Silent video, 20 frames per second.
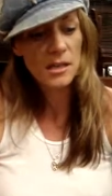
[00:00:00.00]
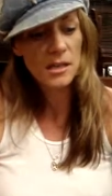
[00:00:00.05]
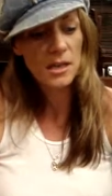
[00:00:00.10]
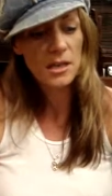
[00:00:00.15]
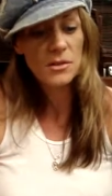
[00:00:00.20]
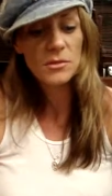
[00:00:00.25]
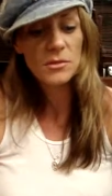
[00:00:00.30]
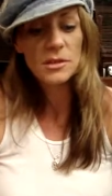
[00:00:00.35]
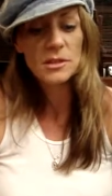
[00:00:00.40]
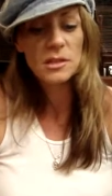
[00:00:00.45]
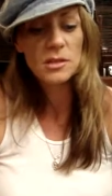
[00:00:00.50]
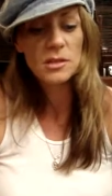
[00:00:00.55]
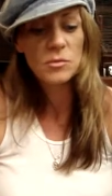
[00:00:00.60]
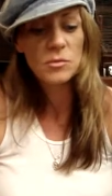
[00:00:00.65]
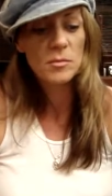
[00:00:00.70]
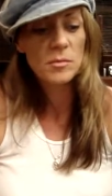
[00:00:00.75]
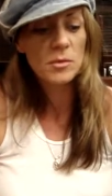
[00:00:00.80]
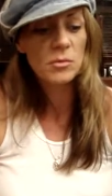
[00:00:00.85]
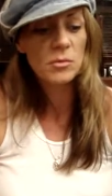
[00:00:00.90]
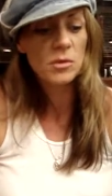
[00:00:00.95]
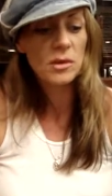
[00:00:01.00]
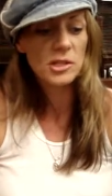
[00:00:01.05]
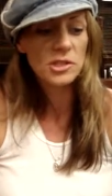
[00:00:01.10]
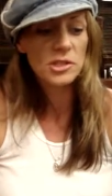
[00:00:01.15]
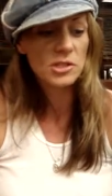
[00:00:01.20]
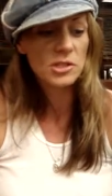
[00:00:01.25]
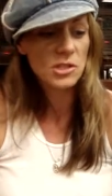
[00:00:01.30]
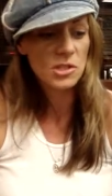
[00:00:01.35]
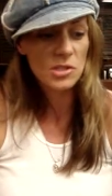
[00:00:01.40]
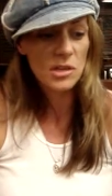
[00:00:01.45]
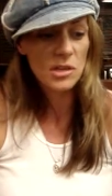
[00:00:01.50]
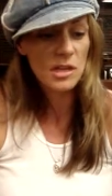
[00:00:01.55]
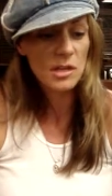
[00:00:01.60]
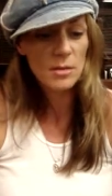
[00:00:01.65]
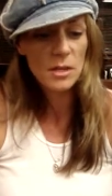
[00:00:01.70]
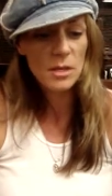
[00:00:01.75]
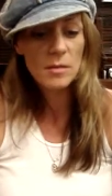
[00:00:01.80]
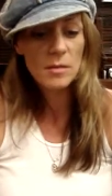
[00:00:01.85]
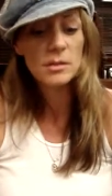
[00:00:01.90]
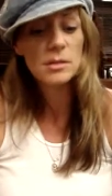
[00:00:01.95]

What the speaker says: I don't think that a woman will actually stray to become